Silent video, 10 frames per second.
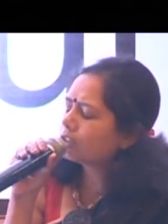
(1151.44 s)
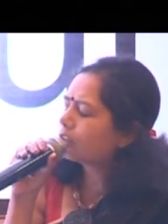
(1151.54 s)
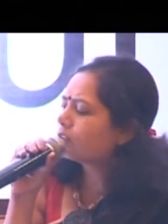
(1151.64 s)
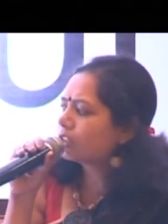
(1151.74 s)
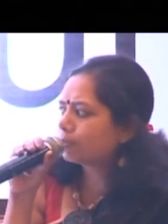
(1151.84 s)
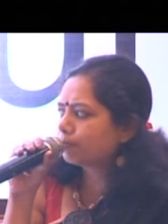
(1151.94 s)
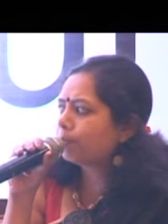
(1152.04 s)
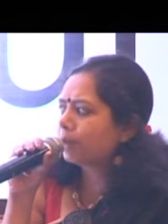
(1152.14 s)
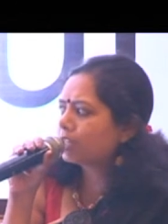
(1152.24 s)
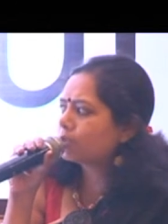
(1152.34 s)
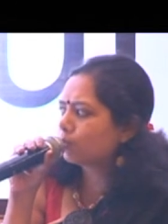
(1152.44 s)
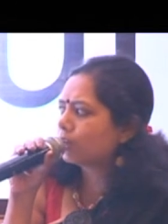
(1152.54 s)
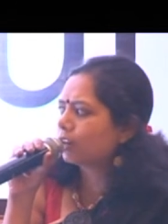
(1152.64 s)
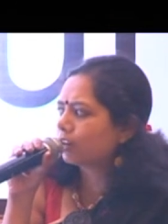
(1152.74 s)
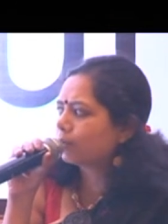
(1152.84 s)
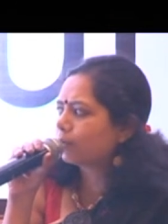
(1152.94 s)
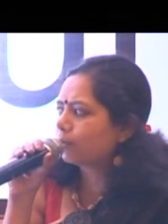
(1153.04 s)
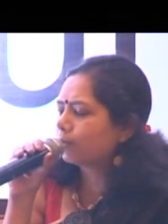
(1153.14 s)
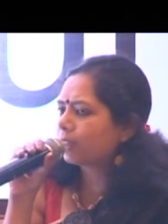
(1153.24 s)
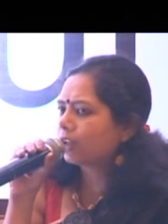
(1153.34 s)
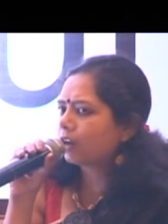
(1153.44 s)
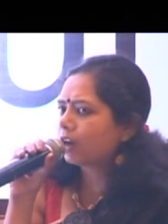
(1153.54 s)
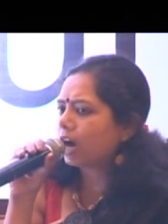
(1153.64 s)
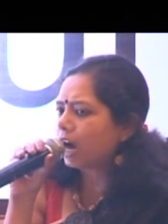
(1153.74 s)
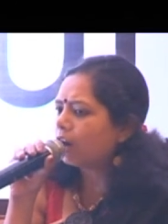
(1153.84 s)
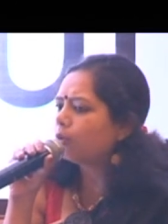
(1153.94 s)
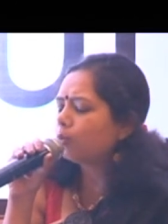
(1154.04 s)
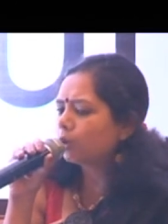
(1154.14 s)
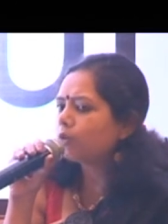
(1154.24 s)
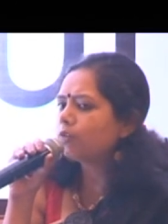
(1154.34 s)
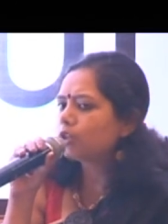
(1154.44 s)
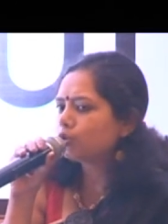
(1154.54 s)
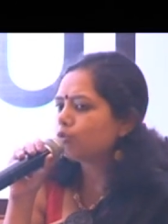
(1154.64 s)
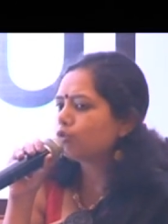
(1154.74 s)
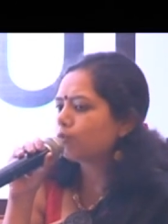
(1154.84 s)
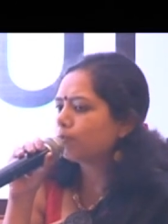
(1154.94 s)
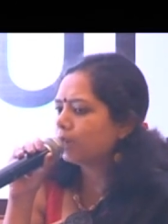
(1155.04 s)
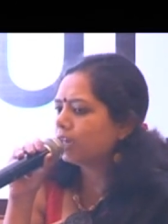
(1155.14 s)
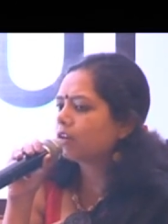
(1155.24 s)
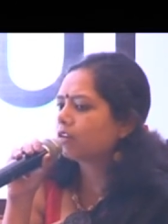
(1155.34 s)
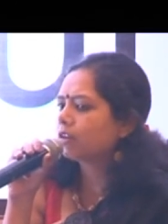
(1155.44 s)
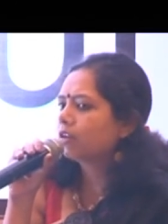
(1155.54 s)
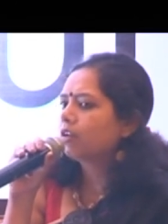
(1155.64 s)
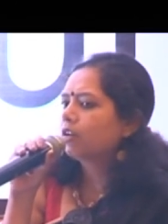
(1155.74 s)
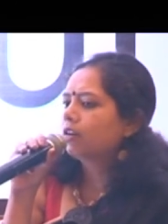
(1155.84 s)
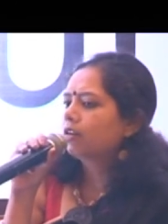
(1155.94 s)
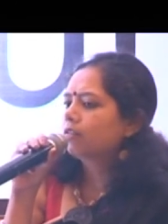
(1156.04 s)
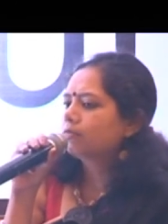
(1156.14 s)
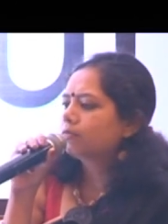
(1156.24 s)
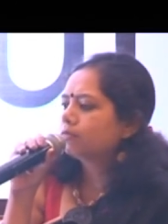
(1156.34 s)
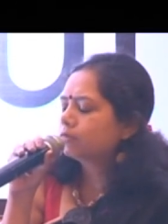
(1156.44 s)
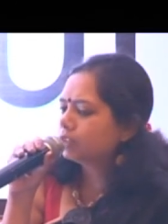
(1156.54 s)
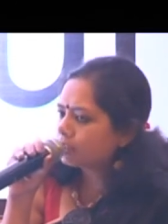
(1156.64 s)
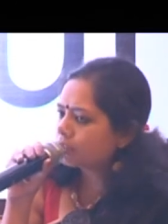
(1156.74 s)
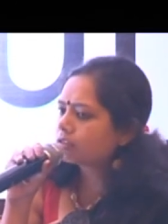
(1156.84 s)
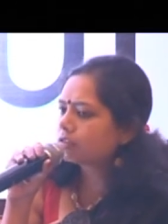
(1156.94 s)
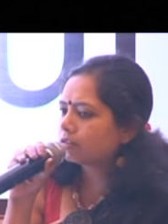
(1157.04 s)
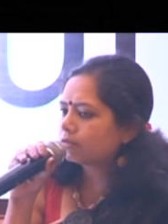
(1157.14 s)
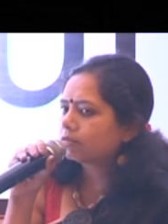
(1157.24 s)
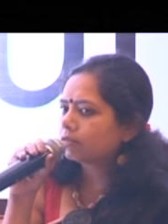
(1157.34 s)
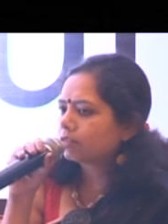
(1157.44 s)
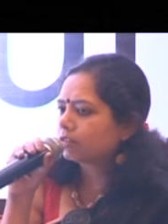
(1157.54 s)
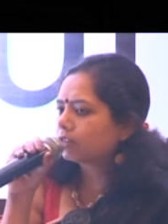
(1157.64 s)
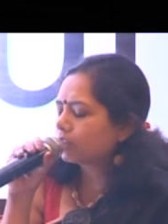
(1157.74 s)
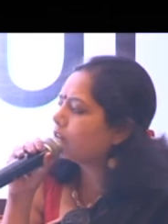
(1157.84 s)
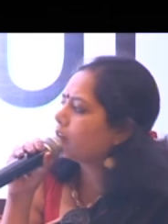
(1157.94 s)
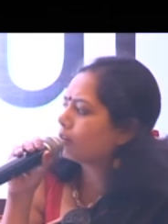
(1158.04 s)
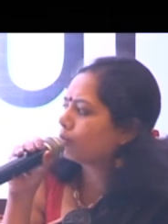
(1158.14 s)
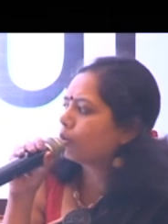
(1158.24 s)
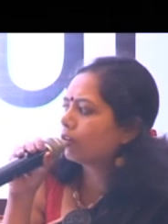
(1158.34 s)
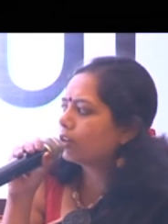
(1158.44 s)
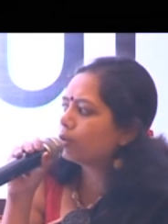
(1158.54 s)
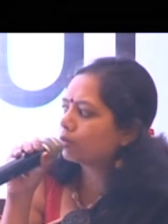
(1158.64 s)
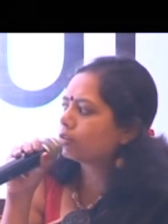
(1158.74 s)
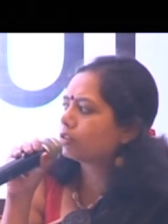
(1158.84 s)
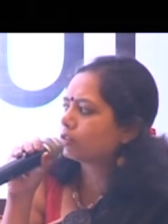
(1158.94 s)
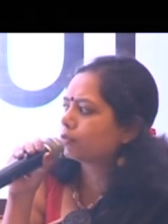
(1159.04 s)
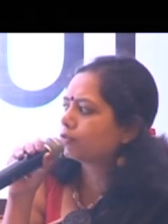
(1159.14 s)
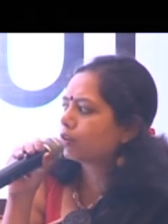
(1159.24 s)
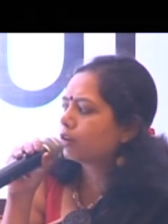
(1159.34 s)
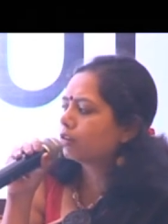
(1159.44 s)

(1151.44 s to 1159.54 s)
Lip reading: never pays well? What do we do to make this career more lucrative?